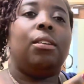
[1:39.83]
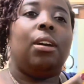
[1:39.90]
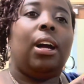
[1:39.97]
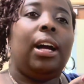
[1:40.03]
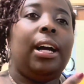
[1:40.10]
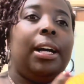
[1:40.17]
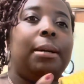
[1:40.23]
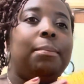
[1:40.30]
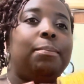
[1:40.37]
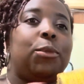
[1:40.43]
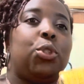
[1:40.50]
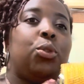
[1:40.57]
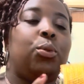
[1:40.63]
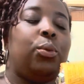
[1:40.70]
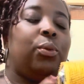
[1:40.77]

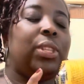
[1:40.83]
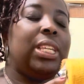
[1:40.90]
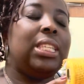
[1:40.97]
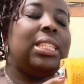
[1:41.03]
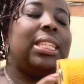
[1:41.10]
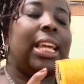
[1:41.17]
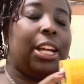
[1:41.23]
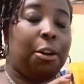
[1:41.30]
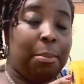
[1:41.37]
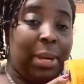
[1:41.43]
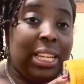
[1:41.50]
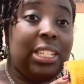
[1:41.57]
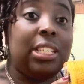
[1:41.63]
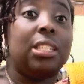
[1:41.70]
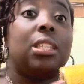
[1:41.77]
this Deco
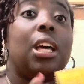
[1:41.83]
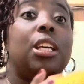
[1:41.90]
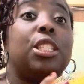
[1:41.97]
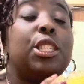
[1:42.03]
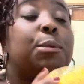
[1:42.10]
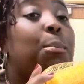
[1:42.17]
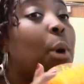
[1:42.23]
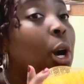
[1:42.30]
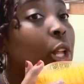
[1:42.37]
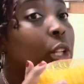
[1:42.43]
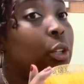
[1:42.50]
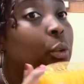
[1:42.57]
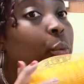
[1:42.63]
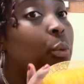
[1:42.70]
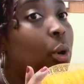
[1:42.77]
Mesh is a
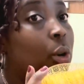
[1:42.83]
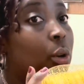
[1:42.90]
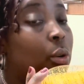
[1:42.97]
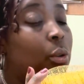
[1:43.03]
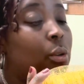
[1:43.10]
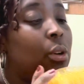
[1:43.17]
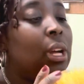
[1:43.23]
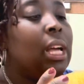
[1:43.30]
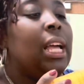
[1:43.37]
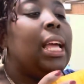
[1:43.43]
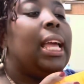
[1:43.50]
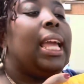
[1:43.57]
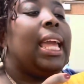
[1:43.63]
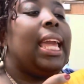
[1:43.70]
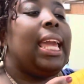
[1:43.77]
smaller roll,
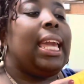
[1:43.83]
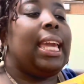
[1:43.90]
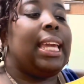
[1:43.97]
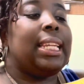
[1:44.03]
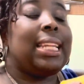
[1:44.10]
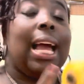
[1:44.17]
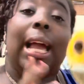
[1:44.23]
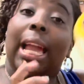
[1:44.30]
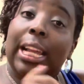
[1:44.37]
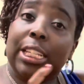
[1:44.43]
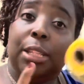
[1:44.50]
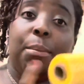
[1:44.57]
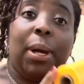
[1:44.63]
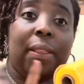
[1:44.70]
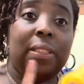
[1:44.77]
and I actually
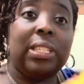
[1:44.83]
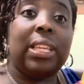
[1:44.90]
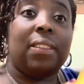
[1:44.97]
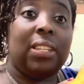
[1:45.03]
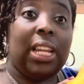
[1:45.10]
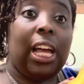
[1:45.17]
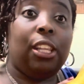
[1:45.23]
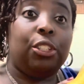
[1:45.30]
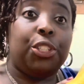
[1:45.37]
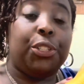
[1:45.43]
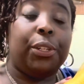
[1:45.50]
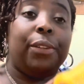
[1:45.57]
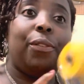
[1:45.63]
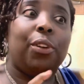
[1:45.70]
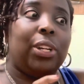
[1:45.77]
bought this at the Dollar
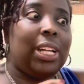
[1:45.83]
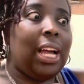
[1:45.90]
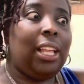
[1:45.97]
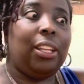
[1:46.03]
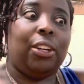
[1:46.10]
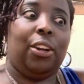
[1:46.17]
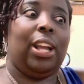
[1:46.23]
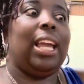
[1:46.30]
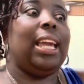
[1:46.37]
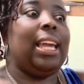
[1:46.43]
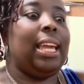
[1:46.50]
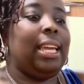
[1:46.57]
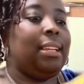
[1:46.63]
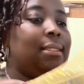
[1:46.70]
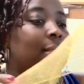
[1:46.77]
Tree for $1,
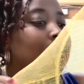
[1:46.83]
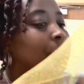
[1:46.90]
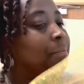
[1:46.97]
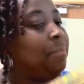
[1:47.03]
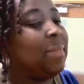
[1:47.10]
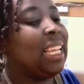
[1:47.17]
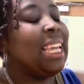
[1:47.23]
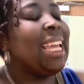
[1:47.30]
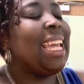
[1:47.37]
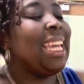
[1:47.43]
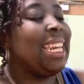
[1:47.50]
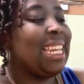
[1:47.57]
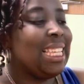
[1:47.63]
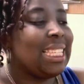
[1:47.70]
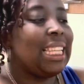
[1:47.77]
and it
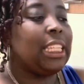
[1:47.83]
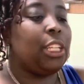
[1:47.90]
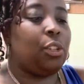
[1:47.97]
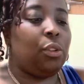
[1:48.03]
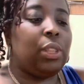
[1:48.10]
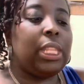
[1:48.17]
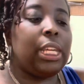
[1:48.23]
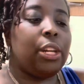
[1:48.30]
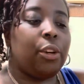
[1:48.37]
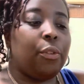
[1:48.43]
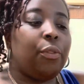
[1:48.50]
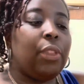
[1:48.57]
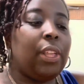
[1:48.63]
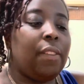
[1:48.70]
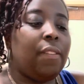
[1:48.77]
is a little thinner
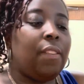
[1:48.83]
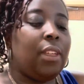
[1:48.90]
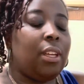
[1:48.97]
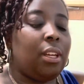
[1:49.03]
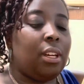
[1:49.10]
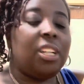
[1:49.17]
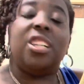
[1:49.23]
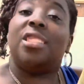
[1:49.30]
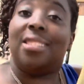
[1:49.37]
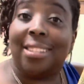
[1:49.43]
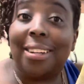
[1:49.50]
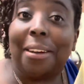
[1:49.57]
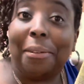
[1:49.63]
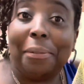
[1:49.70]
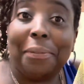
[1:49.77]
than the good
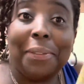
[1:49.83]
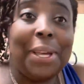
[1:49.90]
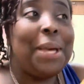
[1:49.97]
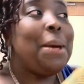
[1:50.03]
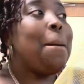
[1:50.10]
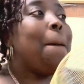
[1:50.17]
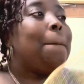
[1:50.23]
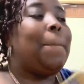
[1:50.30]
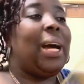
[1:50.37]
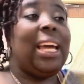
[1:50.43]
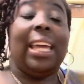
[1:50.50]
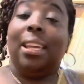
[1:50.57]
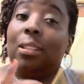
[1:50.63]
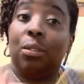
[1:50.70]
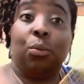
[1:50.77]
stuff, but
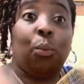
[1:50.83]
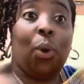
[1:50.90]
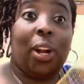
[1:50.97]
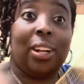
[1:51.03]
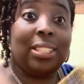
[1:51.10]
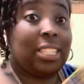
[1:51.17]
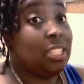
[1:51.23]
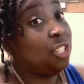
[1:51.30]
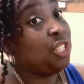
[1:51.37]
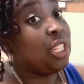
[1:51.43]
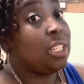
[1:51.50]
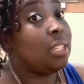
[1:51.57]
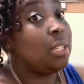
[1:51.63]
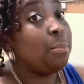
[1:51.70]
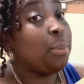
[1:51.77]
it works and it's
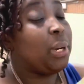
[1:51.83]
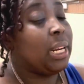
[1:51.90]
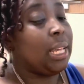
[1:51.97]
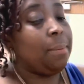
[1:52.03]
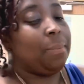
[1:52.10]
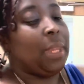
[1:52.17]
just as pretty.